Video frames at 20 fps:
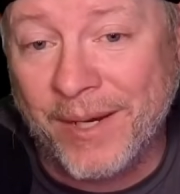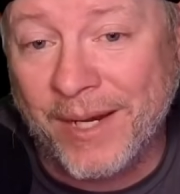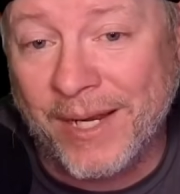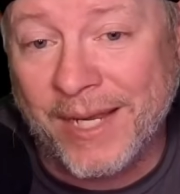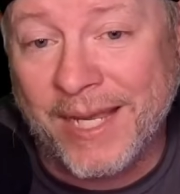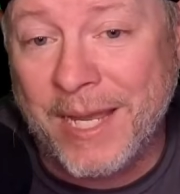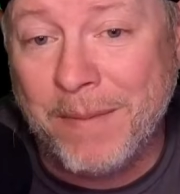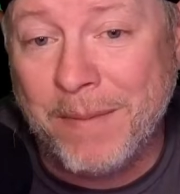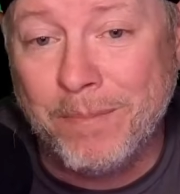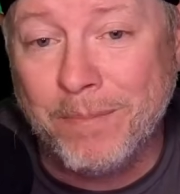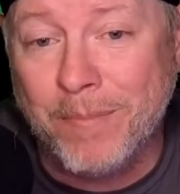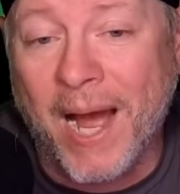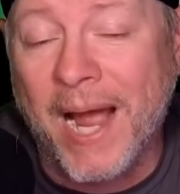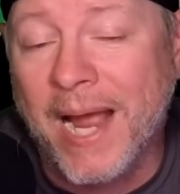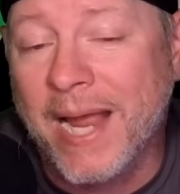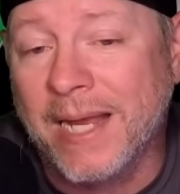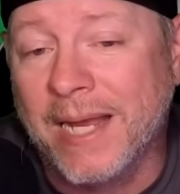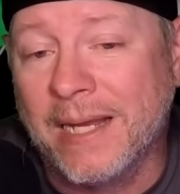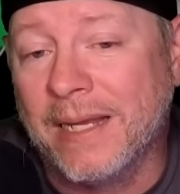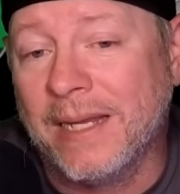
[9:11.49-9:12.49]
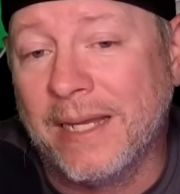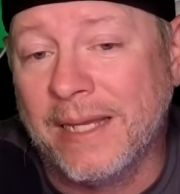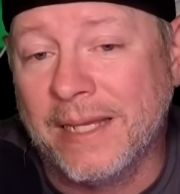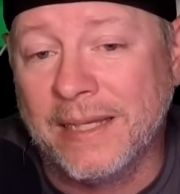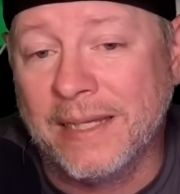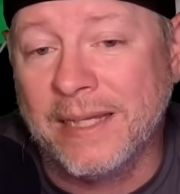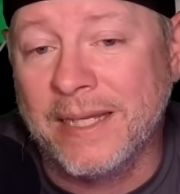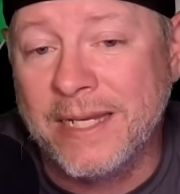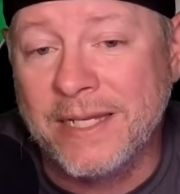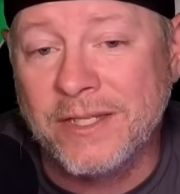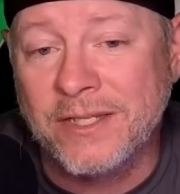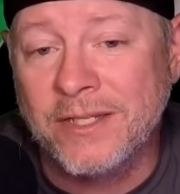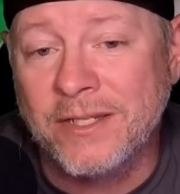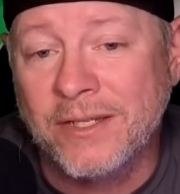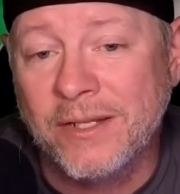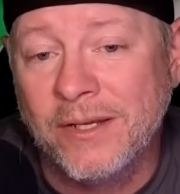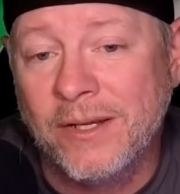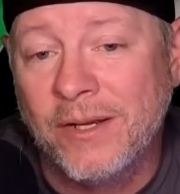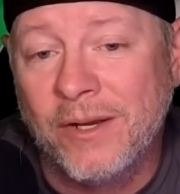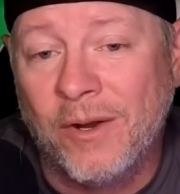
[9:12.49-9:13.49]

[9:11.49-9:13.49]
going to keep buying Elites